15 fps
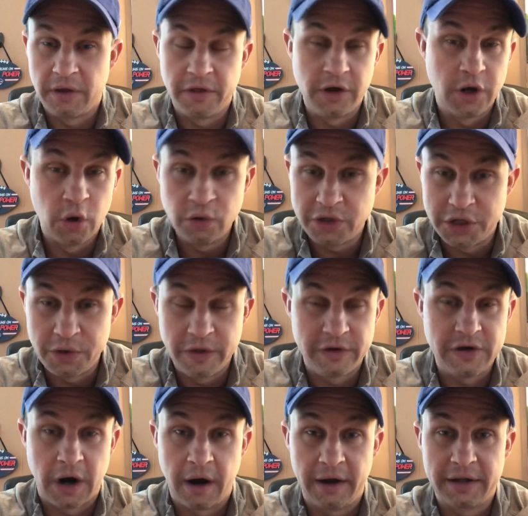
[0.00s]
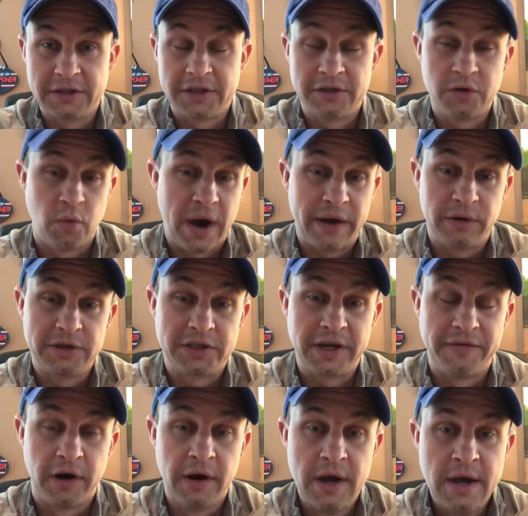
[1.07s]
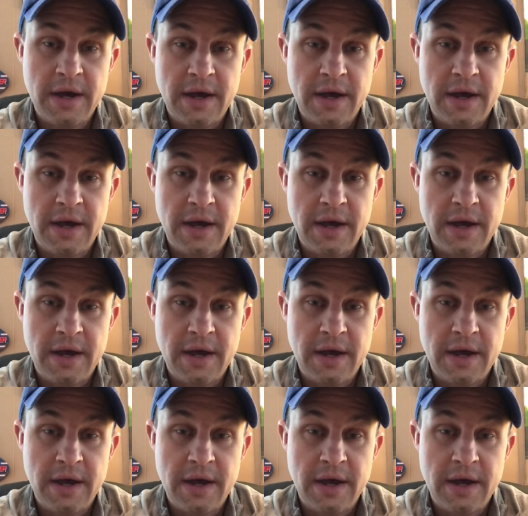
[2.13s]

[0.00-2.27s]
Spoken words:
the go-to, the targets as a wide receiver.